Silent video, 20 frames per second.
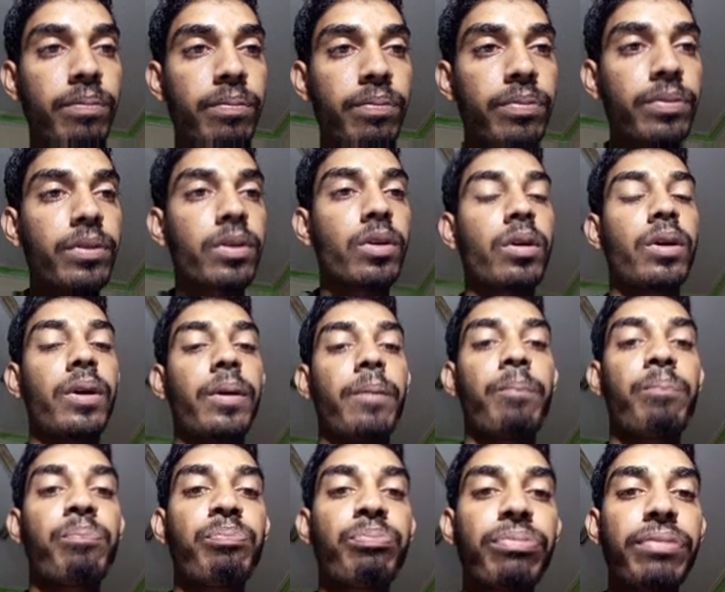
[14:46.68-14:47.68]
Okay,
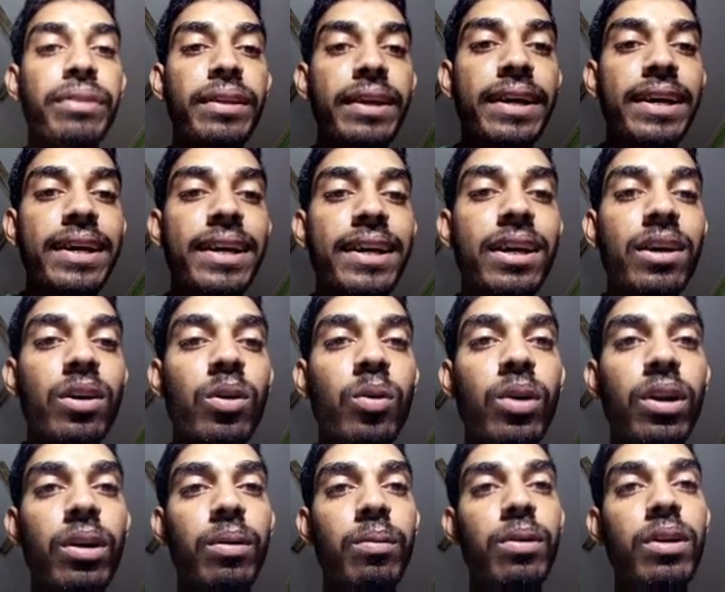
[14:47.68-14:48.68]

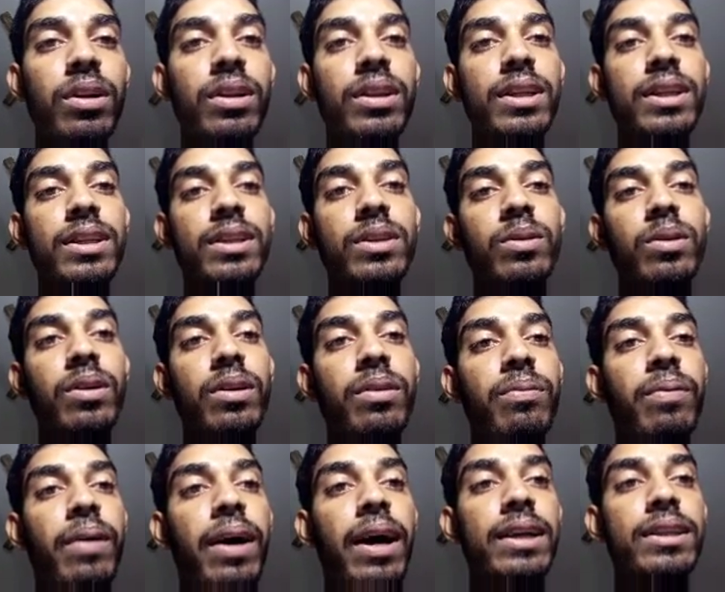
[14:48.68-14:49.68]
whenever this will
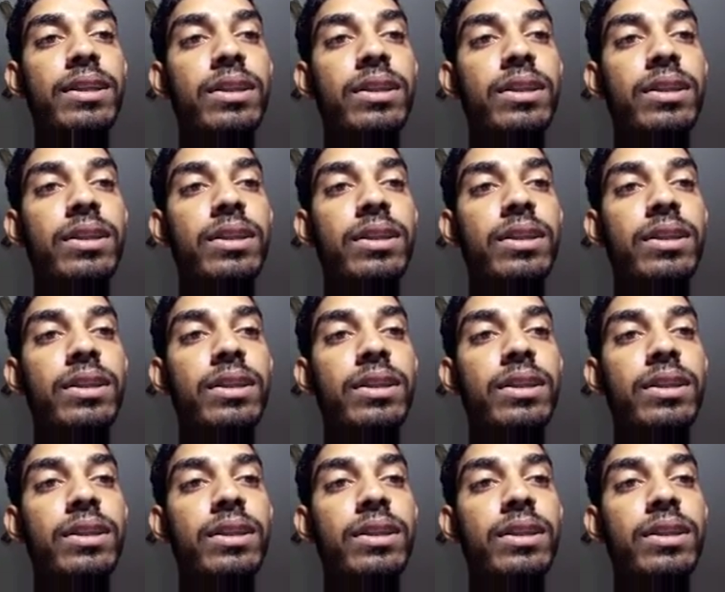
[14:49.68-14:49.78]
pass